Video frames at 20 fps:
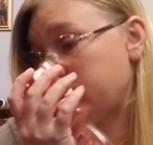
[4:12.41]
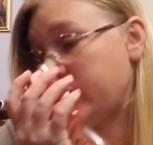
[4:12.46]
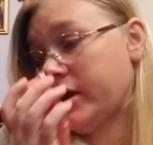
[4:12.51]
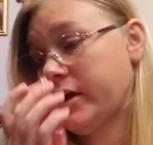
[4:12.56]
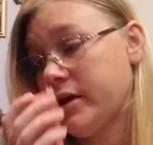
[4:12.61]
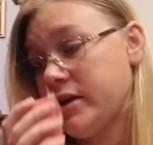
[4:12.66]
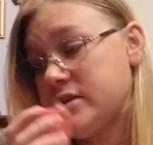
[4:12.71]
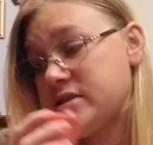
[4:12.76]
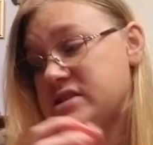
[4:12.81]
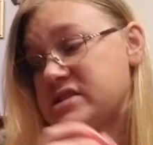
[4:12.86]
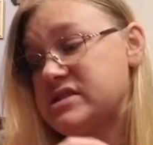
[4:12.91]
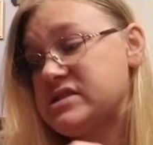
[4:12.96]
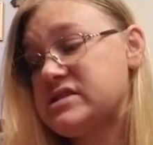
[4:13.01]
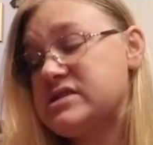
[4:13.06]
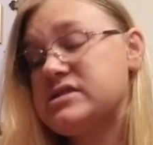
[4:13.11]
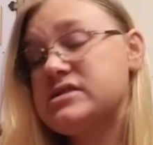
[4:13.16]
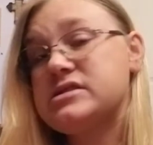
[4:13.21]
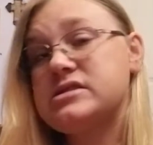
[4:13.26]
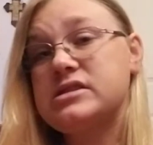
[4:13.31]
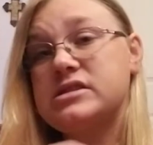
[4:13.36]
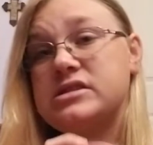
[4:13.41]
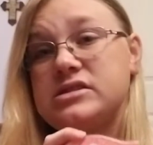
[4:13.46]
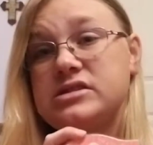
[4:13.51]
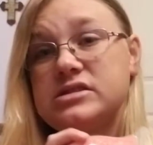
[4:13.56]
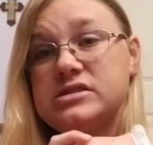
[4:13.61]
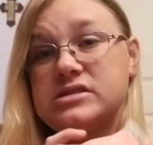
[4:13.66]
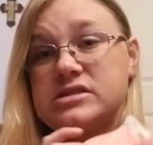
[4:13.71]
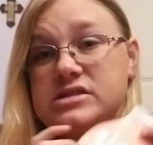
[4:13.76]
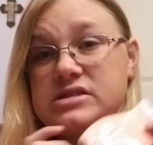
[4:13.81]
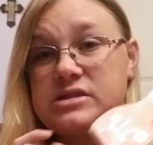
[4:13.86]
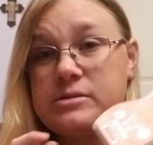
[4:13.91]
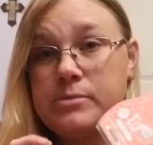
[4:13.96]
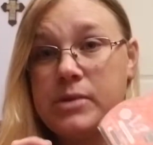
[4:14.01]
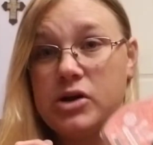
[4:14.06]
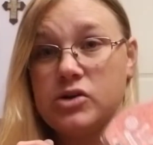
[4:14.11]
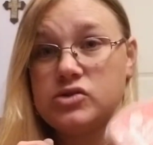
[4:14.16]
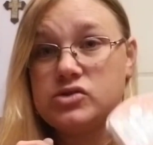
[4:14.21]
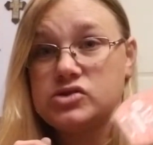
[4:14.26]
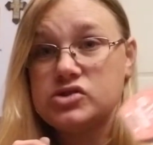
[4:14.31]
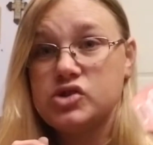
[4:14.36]
it
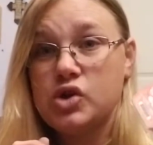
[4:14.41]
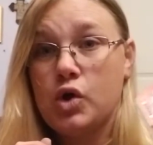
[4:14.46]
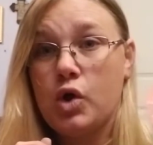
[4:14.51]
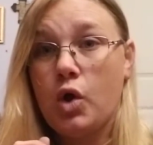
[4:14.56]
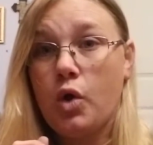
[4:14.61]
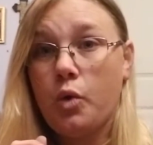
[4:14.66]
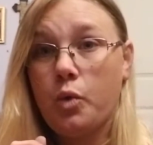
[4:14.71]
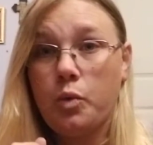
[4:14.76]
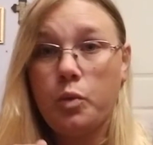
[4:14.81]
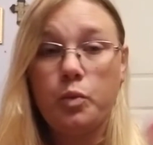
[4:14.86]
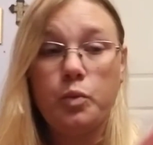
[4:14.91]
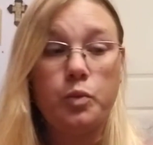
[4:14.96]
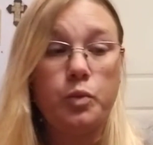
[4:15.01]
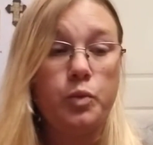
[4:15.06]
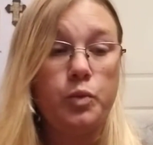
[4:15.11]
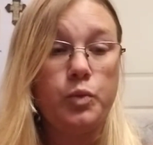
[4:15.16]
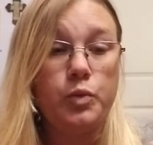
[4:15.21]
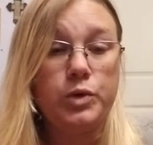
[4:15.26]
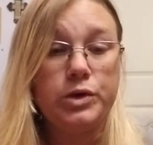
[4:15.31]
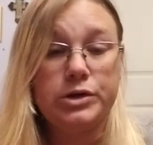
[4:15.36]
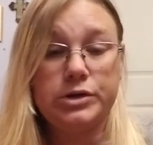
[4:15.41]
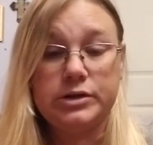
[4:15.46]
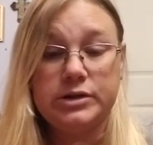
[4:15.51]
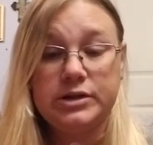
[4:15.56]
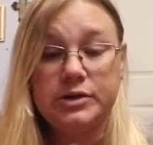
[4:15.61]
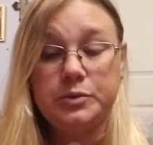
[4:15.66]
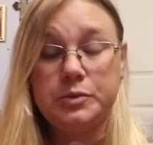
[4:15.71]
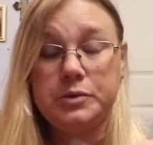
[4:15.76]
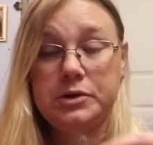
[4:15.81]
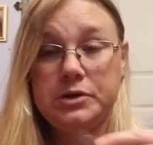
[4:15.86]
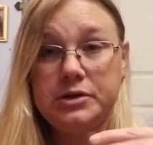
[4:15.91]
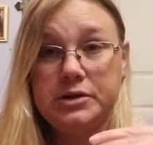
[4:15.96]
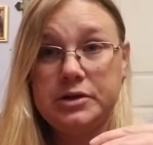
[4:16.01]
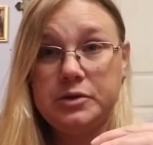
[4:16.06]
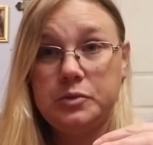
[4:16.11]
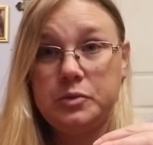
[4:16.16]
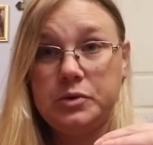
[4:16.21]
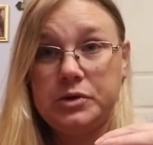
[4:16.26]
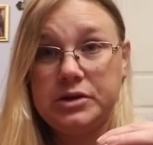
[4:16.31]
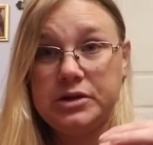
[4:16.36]
smells really, really,
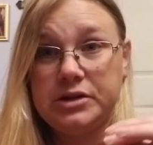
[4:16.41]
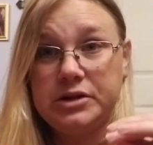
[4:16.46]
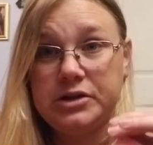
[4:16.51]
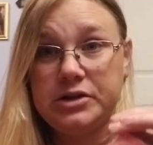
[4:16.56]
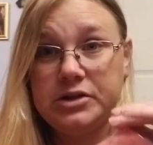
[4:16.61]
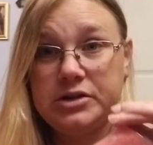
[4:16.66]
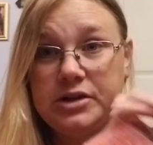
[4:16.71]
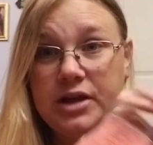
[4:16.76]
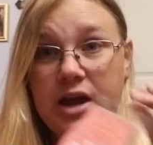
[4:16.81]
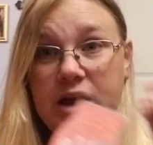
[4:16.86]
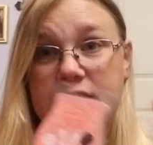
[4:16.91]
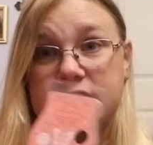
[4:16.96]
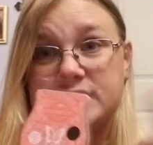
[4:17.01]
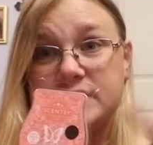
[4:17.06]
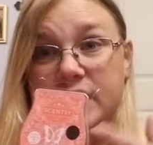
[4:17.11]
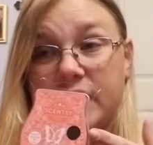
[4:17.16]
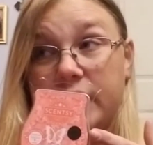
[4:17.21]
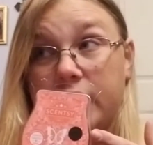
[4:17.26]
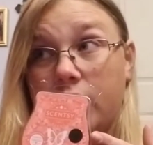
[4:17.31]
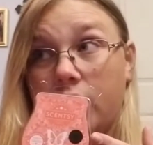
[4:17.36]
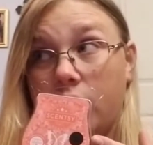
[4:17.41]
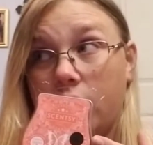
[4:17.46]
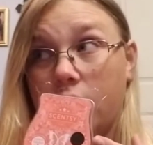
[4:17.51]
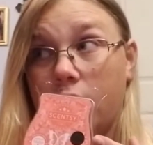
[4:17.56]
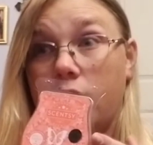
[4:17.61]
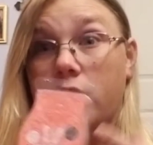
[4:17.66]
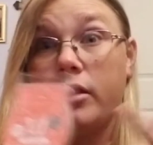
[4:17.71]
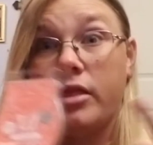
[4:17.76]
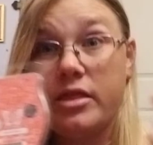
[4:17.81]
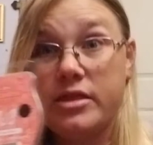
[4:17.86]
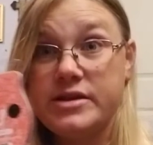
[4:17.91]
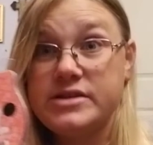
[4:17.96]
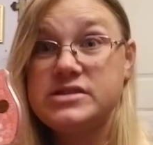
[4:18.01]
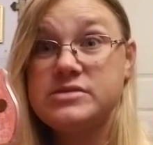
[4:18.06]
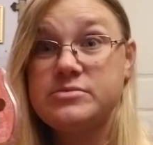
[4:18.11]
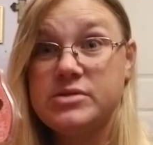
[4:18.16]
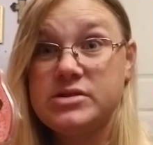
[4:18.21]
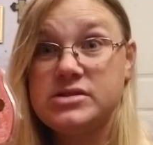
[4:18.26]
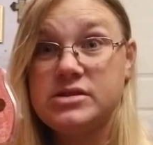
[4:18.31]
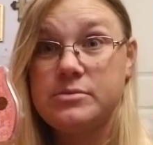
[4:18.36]
really good, guys. Like, this
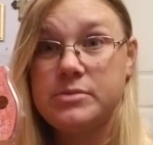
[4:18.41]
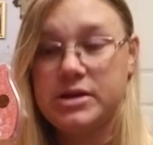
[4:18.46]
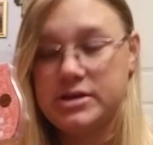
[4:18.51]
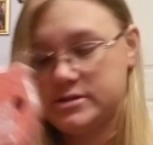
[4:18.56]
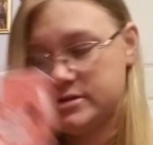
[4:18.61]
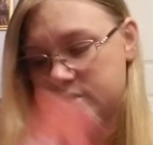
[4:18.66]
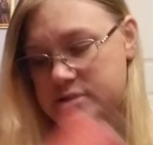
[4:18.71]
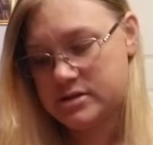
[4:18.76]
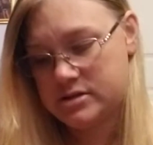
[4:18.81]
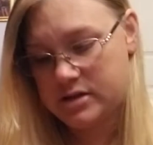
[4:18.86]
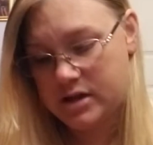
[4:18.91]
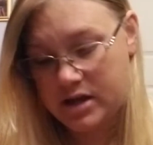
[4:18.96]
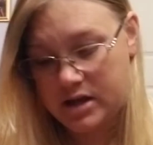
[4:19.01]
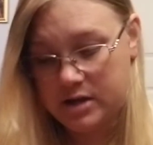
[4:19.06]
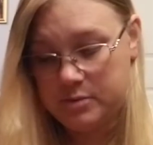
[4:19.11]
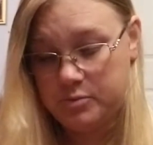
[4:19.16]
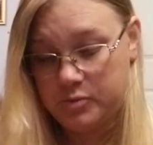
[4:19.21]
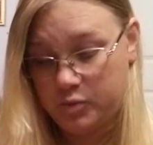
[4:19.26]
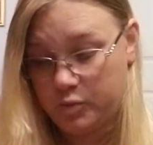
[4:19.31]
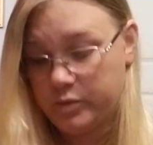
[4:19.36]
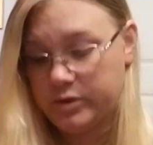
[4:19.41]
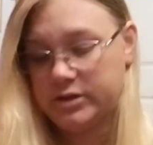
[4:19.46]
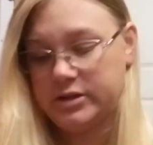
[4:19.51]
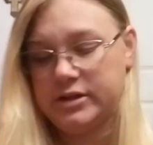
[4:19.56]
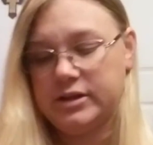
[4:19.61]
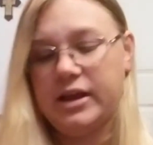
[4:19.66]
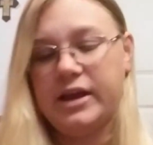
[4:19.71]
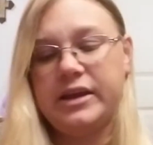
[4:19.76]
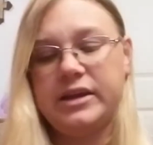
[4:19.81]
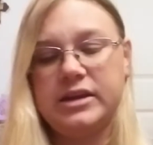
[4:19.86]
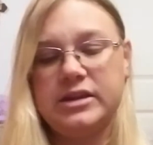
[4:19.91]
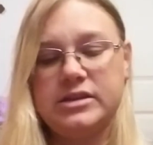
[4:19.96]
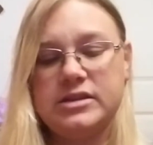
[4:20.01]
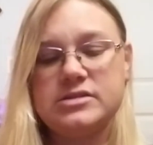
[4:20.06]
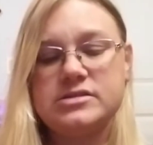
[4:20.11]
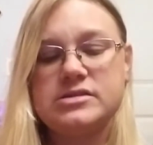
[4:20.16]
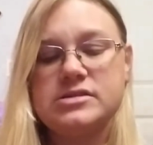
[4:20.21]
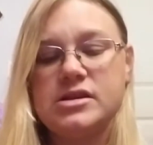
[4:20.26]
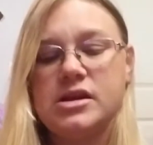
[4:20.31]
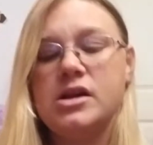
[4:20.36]
smells amazing. I'm really liking
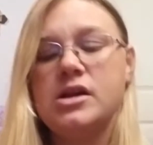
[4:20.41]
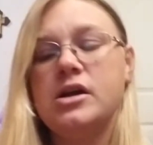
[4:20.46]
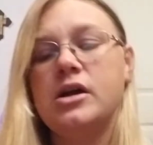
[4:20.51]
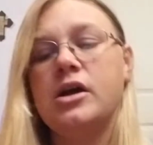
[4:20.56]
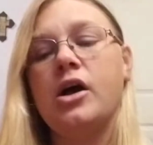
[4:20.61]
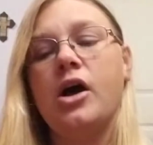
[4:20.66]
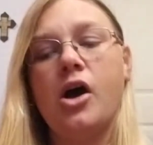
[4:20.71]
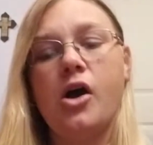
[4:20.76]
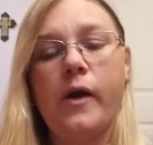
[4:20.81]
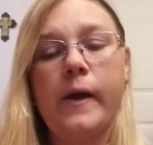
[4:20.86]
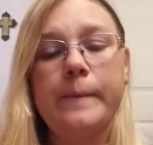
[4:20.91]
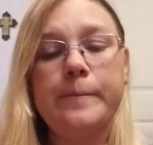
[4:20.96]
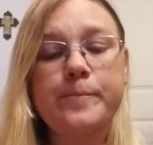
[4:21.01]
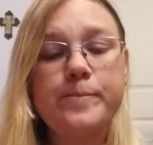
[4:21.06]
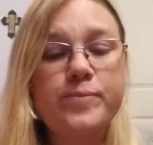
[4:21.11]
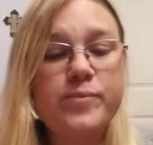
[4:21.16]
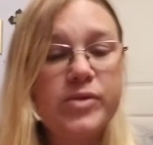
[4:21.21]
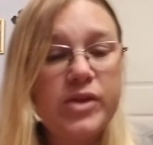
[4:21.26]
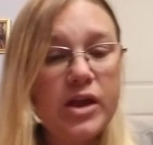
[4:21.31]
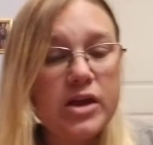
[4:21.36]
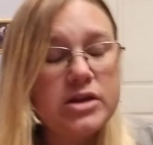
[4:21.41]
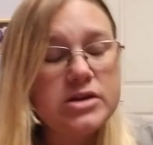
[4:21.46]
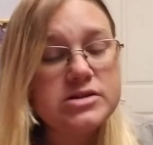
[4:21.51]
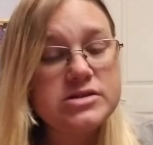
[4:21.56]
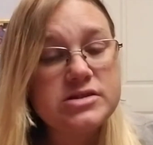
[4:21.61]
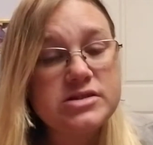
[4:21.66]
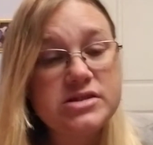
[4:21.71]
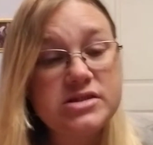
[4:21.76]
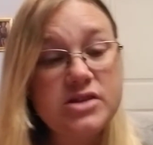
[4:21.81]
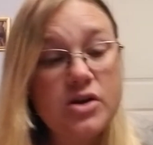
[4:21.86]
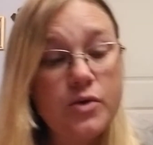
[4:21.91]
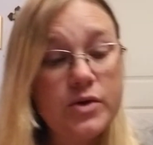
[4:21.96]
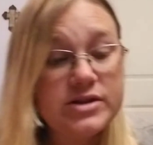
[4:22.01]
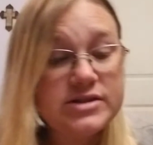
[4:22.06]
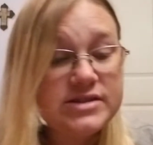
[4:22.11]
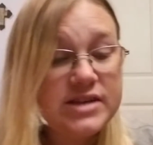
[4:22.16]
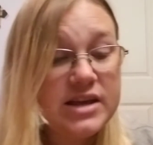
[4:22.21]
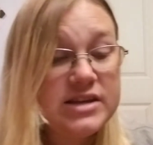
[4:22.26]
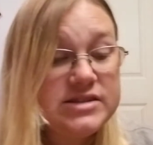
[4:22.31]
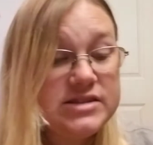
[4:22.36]
this. Okay, so it
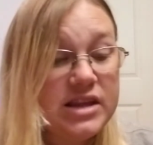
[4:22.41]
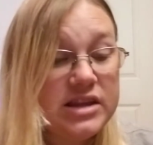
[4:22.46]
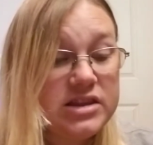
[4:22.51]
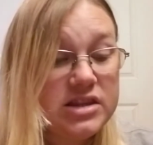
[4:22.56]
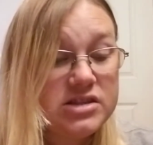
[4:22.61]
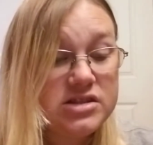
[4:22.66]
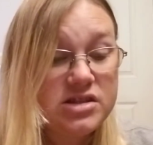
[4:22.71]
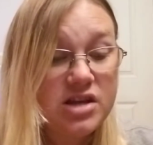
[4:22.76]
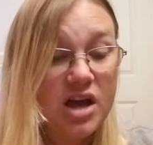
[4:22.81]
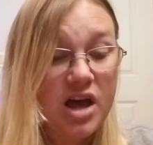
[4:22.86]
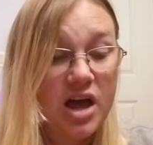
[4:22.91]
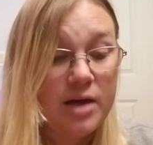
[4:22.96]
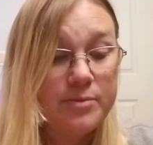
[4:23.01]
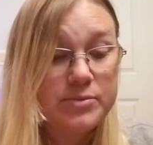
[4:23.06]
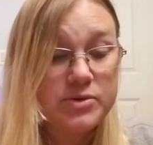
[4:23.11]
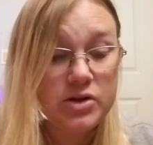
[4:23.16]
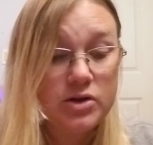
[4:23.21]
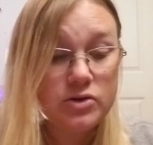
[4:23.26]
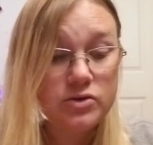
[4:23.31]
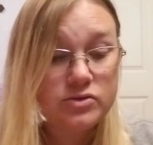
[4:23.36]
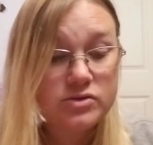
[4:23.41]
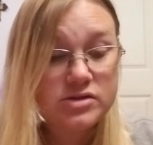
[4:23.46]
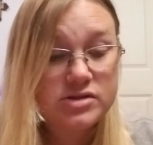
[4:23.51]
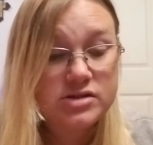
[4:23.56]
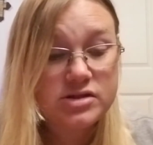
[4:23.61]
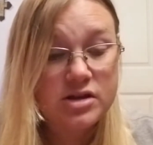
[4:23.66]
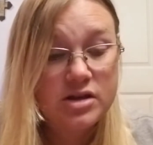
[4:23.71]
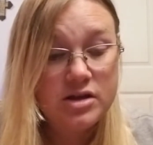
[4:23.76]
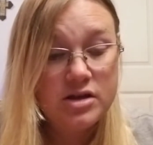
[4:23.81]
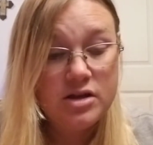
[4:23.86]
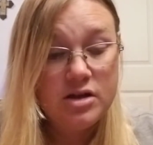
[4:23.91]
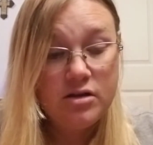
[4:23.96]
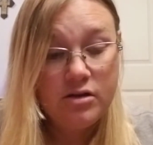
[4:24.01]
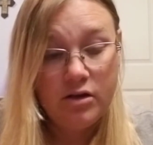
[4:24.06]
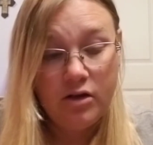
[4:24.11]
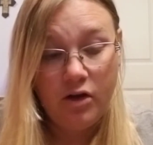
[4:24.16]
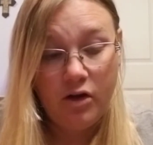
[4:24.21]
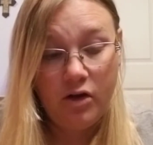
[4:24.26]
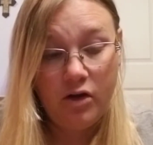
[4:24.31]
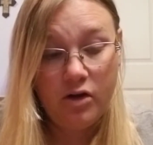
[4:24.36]
says that the top notes
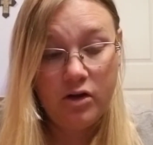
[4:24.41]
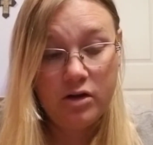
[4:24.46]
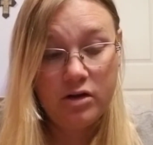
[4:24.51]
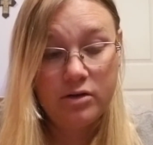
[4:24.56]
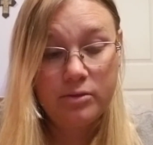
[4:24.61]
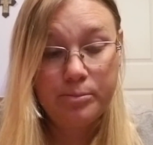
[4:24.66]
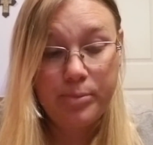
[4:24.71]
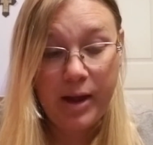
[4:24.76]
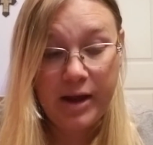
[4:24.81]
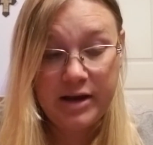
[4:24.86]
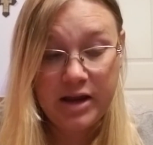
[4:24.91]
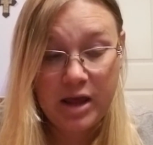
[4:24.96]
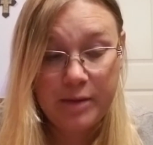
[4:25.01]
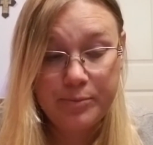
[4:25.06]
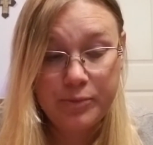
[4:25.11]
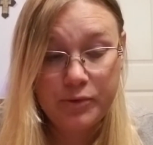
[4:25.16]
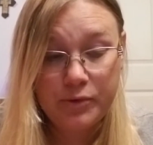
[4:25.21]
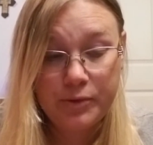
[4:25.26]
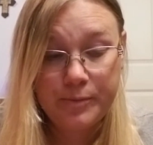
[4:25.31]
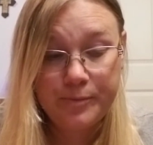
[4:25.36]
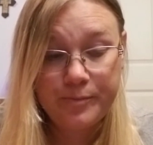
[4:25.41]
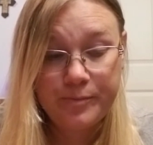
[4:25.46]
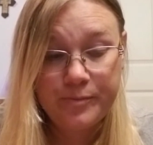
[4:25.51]
are pineapple,